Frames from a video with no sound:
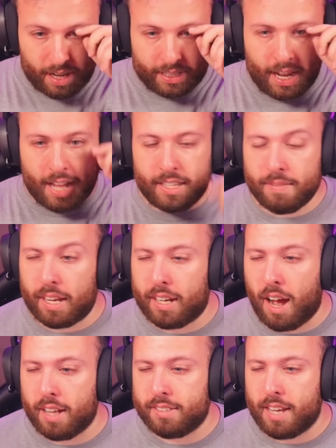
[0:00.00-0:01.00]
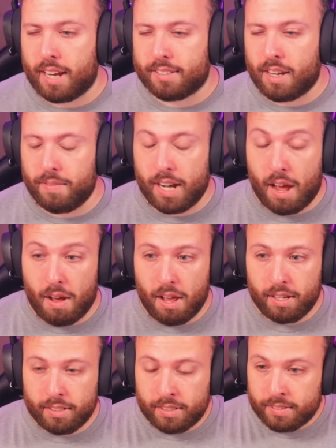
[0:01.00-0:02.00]
think my contact's coming out.
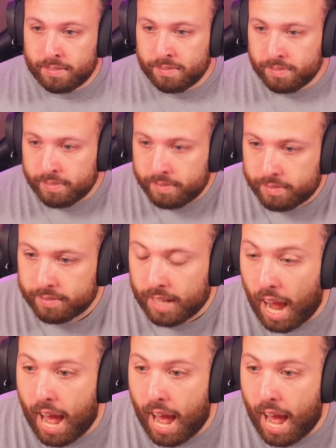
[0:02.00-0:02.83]
All